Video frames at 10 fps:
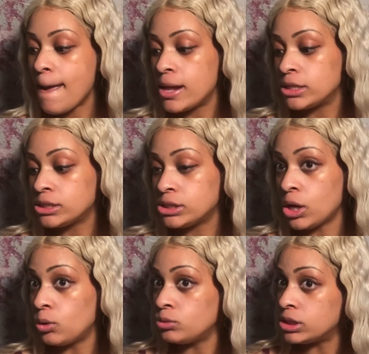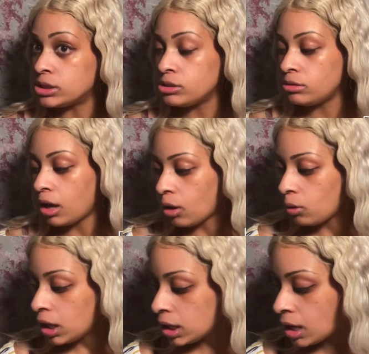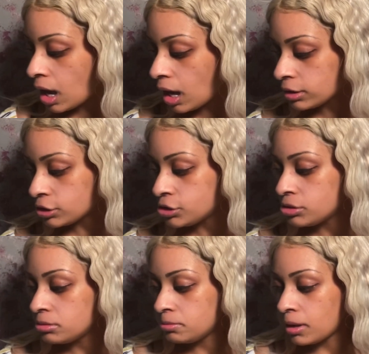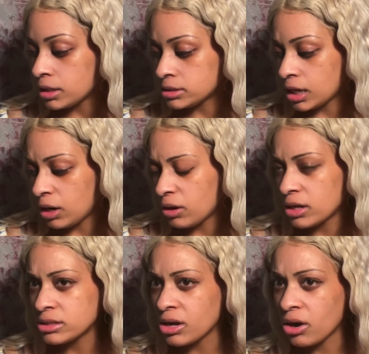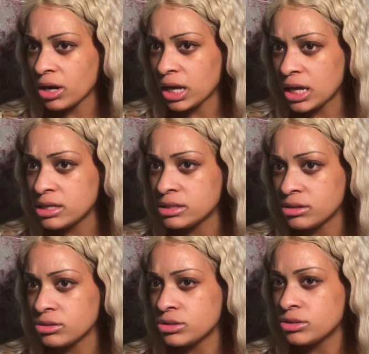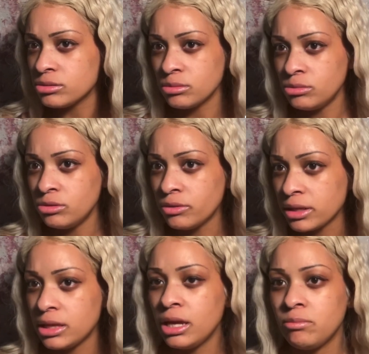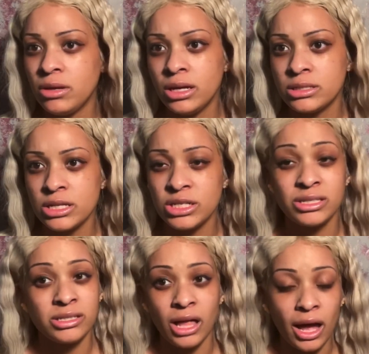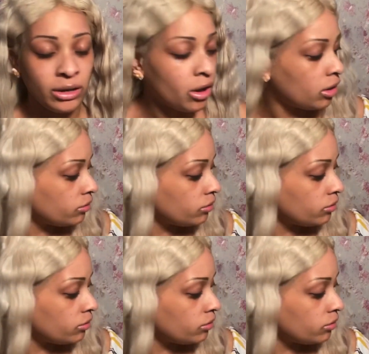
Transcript: So just so you know, uh, the tube mascaras are easier to remove, I think, because they just slide off.